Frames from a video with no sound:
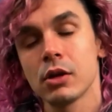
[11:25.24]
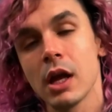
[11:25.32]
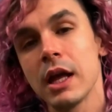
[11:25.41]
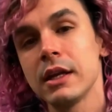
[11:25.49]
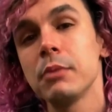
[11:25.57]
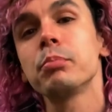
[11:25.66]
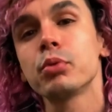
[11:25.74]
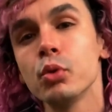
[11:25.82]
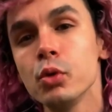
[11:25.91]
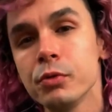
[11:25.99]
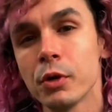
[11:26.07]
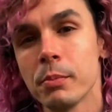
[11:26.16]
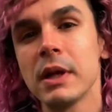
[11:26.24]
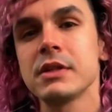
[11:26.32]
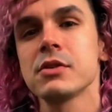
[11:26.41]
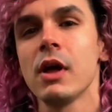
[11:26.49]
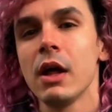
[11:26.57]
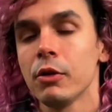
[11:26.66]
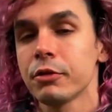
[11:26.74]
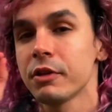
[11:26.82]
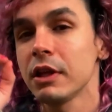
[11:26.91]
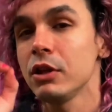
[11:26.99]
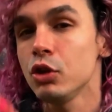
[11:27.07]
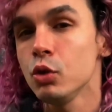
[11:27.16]
improve your mental health
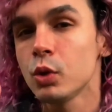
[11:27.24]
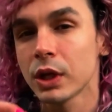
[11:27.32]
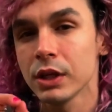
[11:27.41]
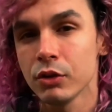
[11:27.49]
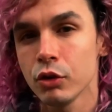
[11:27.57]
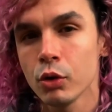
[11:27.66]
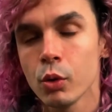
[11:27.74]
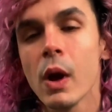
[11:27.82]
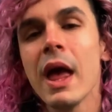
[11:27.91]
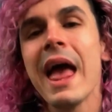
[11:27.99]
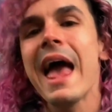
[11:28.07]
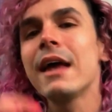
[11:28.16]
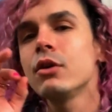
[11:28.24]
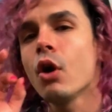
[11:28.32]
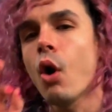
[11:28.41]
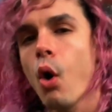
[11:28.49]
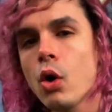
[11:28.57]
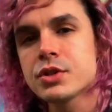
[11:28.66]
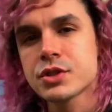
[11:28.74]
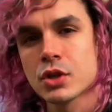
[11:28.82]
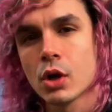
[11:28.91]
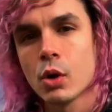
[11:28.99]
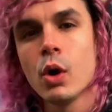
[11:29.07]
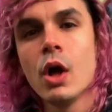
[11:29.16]
that you can do, and
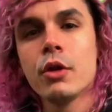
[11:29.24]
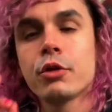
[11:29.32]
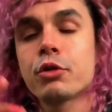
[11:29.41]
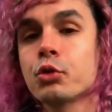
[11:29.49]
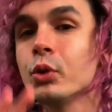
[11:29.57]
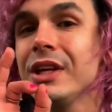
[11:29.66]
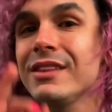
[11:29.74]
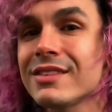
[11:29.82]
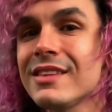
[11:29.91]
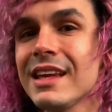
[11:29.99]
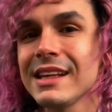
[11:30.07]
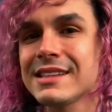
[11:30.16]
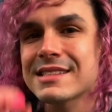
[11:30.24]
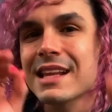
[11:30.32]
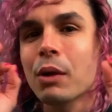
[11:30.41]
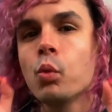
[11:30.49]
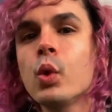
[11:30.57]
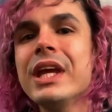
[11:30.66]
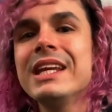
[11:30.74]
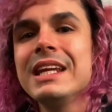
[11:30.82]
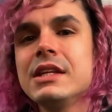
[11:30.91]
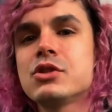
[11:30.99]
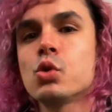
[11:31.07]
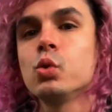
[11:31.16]
also 3 things that we
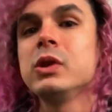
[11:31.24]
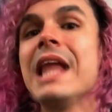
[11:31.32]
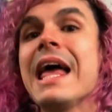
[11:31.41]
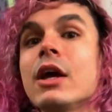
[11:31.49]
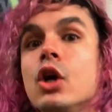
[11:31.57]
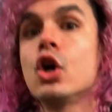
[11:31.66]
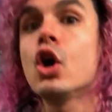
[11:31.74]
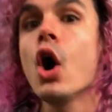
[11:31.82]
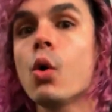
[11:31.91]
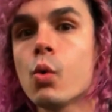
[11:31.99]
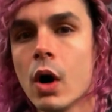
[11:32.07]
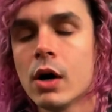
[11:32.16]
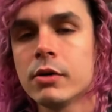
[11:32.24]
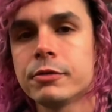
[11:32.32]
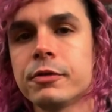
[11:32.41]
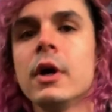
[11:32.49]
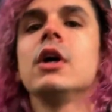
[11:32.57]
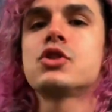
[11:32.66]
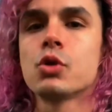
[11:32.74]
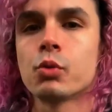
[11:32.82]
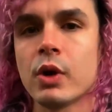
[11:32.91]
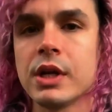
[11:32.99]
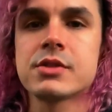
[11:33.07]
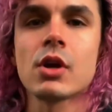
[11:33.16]
need to let go of to
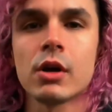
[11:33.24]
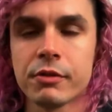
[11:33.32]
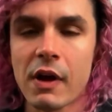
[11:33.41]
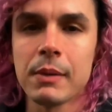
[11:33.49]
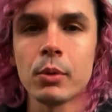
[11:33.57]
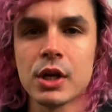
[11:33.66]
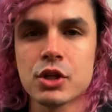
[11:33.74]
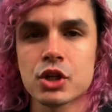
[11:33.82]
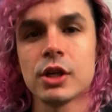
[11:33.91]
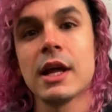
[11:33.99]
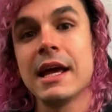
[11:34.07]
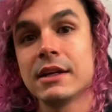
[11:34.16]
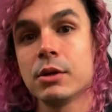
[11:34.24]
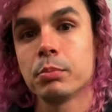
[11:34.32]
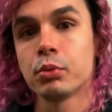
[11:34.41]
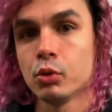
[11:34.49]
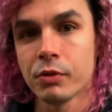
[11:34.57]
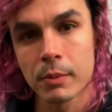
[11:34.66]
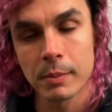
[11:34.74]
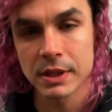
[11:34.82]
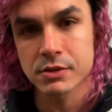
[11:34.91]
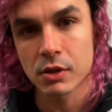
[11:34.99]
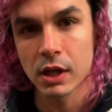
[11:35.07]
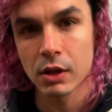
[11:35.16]
raise our vibration and improve our
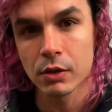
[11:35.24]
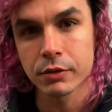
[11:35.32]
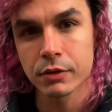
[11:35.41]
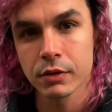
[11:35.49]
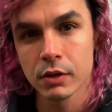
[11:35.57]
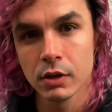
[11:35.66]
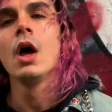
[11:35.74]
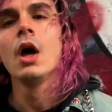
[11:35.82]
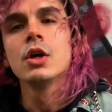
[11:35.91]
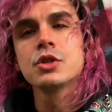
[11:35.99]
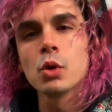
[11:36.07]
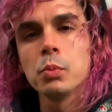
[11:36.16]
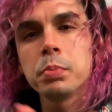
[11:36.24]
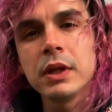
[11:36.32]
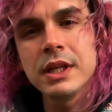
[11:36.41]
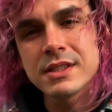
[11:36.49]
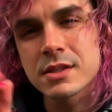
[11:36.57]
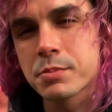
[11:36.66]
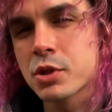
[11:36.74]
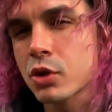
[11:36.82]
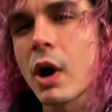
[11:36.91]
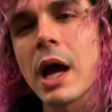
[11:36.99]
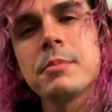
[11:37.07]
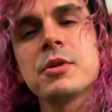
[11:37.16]
mental health. So please
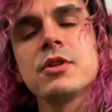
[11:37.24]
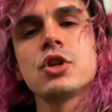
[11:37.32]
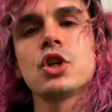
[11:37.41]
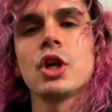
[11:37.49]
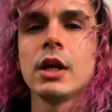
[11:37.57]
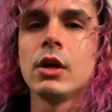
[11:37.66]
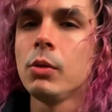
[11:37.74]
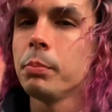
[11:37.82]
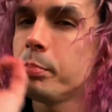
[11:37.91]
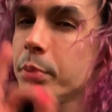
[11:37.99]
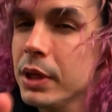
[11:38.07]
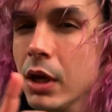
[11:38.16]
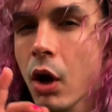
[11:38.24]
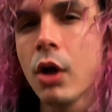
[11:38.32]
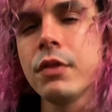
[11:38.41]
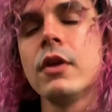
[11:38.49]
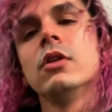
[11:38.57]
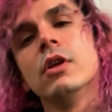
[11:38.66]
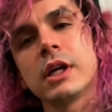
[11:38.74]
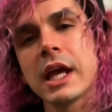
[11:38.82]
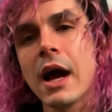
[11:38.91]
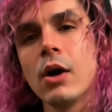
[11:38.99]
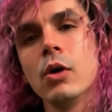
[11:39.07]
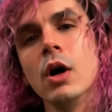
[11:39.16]
subscribe to the channel, be on the
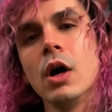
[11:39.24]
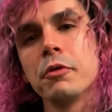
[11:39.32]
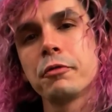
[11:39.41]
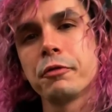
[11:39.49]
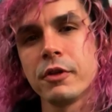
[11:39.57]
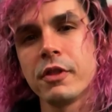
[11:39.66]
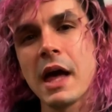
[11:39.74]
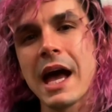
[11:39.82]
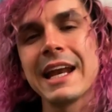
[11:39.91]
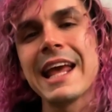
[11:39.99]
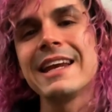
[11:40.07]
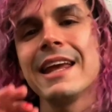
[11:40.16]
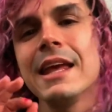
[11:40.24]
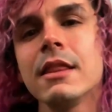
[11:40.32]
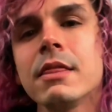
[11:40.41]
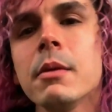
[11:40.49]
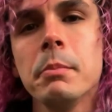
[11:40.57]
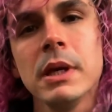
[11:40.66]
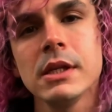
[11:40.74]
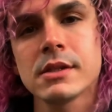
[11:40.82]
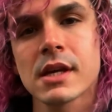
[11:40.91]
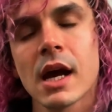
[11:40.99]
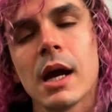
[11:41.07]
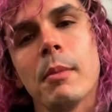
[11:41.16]
lookout for that. And in the
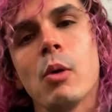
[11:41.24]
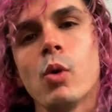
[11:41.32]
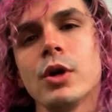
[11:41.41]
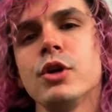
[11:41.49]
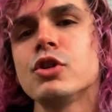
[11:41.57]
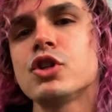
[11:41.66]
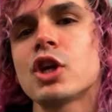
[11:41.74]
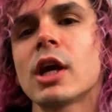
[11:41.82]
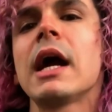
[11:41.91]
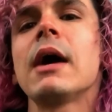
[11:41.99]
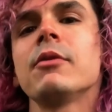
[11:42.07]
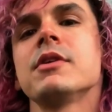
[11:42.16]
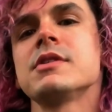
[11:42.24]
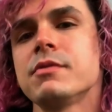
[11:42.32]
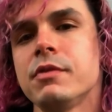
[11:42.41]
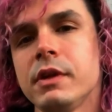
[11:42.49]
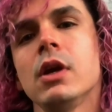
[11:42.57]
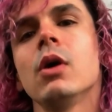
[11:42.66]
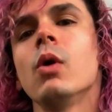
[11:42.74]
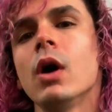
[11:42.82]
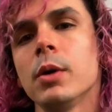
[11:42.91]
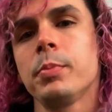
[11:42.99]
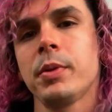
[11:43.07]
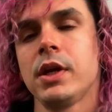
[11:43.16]
meantime, I want you to check out this video
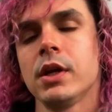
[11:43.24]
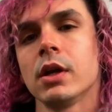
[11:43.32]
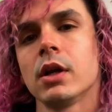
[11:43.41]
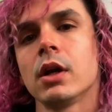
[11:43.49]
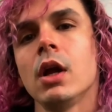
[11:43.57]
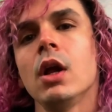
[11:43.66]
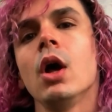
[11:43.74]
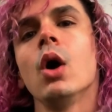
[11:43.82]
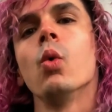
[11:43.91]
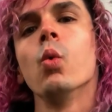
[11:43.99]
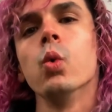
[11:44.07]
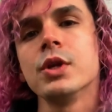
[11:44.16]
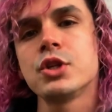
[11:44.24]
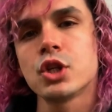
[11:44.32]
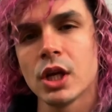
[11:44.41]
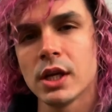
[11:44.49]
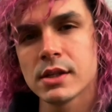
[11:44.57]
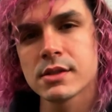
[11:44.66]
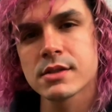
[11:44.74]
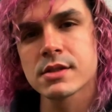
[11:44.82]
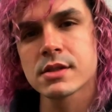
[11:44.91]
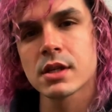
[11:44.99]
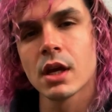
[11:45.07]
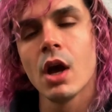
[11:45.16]
up here, which
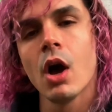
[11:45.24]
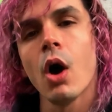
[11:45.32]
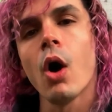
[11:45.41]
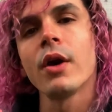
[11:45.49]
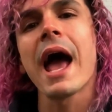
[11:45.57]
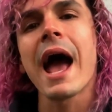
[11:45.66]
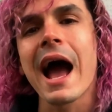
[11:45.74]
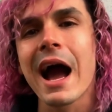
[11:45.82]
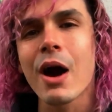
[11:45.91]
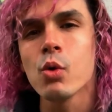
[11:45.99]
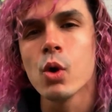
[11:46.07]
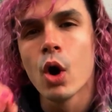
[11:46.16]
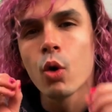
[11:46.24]
is on how